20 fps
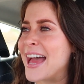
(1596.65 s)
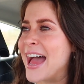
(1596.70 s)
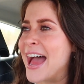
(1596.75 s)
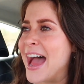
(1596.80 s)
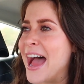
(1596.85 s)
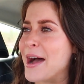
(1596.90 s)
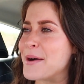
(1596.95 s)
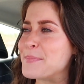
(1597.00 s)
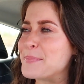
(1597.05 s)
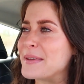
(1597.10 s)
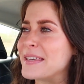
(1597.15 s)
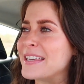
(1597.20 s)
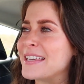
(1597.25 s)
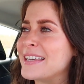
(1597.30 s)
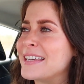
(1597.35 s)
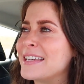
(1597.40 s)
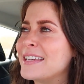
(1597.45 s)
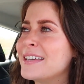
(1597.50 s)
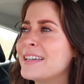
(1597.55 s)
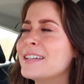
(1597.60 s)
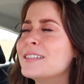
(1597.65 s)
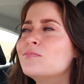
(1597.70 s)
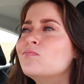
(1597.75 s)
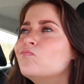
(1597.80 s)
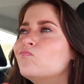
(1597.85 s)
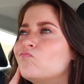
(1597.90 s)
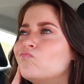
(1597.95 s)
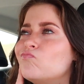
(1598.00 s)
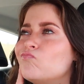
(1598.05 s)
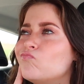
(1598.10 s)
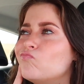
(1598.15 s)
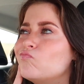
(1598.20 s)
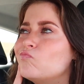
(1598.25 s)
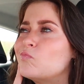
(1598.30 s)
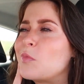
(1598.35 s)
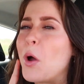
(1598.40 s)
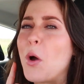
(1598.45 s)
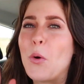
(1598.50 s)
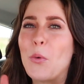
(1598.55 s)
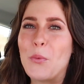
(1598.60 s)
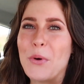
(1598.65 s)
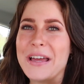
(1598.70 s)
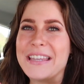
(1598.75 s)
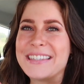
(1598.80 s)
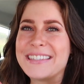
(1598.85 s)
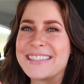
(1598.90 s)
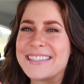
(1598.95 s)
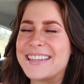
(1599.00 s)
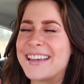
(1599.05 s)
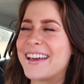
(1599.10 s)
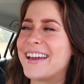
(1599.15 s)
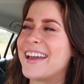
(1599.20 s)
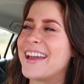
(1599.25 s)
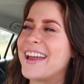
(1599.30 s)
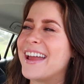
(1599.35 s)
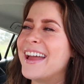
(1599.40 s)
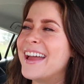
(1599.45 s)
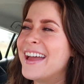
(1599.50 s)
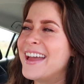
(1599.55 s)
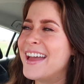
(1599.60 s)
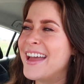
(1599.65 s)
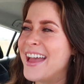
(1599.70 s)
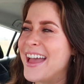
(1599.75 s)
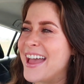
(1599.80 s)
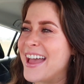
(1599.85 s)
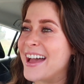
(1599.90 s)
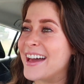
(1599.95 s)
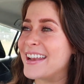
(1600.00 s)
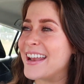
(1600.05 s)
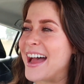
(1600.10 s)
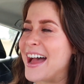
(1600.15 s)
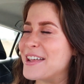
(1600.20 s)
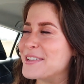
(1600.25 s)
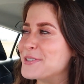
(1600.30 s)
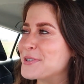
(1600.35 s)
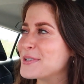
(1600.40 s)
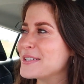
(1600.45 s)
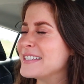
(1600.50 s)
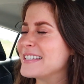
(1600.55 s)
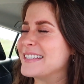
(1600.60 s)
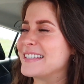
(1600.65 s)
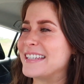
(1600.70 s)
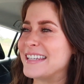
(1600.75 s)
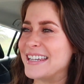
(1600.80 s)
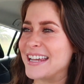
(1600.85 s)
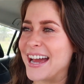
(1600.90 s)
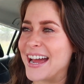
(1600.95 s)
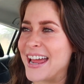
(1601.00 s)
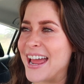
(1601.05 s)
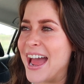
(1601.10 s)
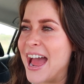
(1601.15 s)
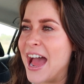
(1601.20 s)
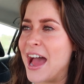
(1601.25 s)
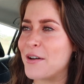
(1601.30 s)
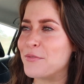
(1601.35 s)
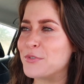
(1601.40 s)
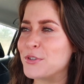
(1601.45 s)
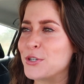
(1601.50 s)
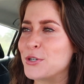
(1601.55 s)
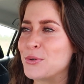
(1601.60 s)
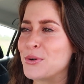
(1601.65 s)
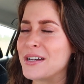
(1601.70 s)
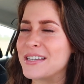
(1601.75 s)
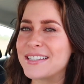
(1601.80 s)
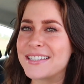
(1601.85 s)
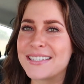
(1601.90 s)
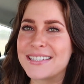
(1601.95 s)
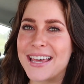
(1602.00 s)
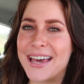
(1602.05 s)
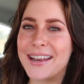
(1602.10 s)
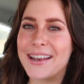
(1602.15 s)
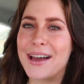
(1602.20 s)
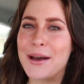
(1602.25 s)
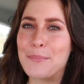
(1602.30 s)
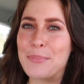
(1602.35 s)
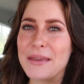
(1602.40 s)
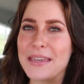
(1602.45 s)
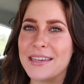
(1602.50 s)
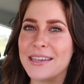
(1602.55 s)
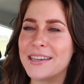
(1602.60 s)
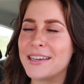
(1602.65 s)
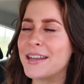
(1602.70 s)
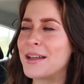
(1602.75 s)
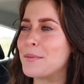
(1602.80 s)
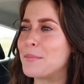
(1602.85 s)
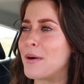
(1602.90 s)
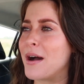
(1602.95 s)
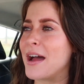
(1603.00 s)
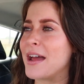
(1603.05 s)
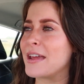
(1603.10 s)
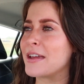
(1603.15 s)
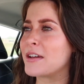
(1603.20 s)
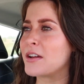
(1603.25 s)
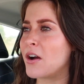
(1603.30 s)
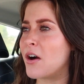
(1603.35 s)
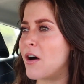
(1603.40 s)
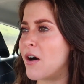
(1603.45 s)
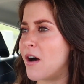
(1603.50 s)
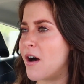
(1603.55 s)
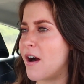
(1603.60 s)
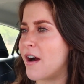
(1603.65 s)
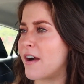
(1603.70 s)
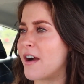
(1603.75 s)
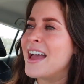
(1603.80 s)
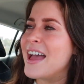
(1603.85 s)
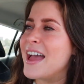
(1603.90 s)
Happy Wednesday. And as you can see, I have you set up in my car.